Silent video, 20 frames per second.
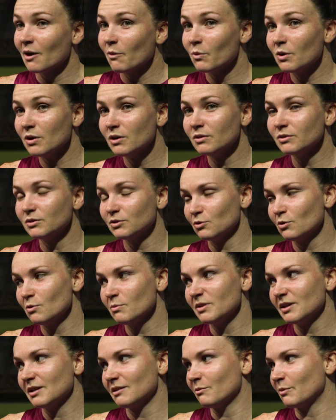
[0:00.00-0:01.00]
Well,
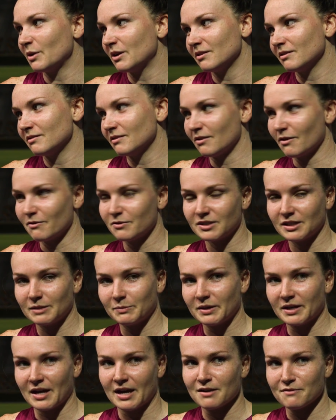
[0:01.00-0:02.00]
normally, when obviously
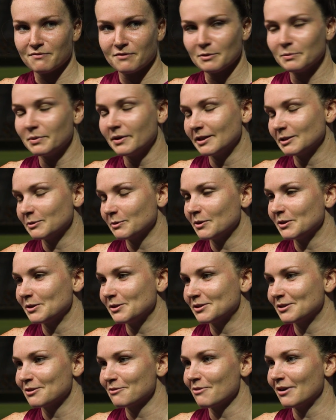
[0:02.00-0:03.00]
being A F L players, we're not
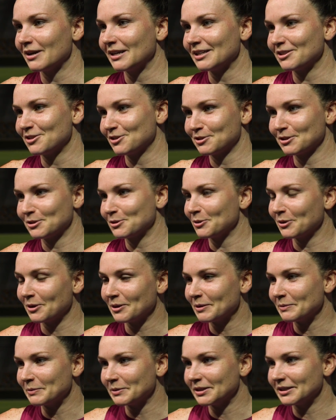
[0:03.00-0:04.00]
used to running just a two
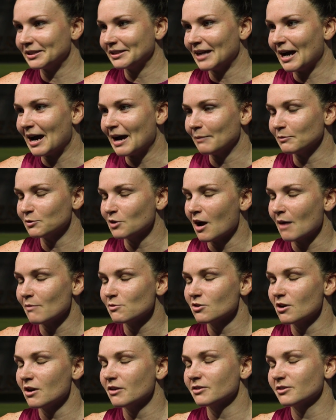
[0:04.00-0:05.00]
kilometre um, time
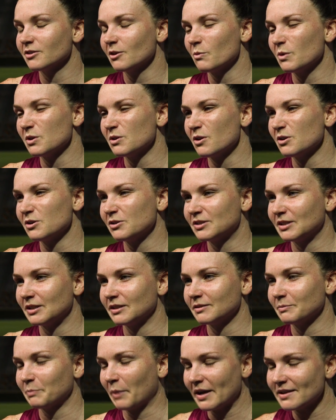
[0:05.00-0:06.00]
trial, so we're not used
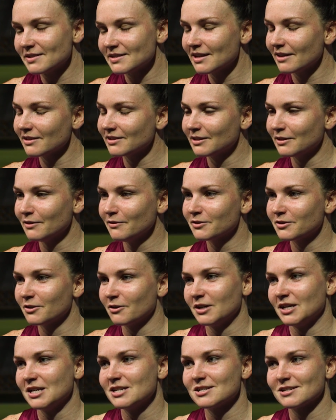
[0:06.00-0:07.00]
to pacing ourselves,
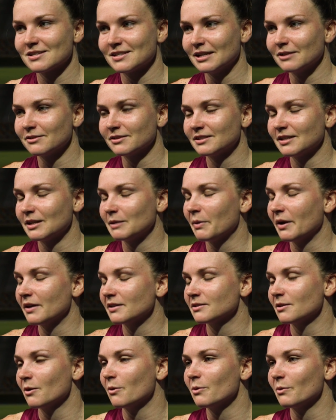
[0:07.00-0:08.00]
so he just held a steady
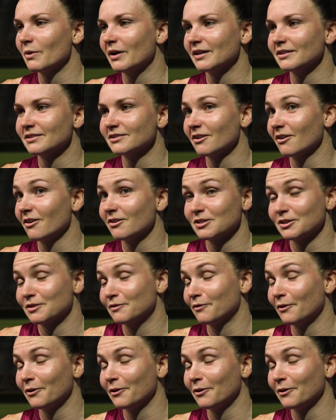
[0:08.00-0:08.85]
pace all the way, so I just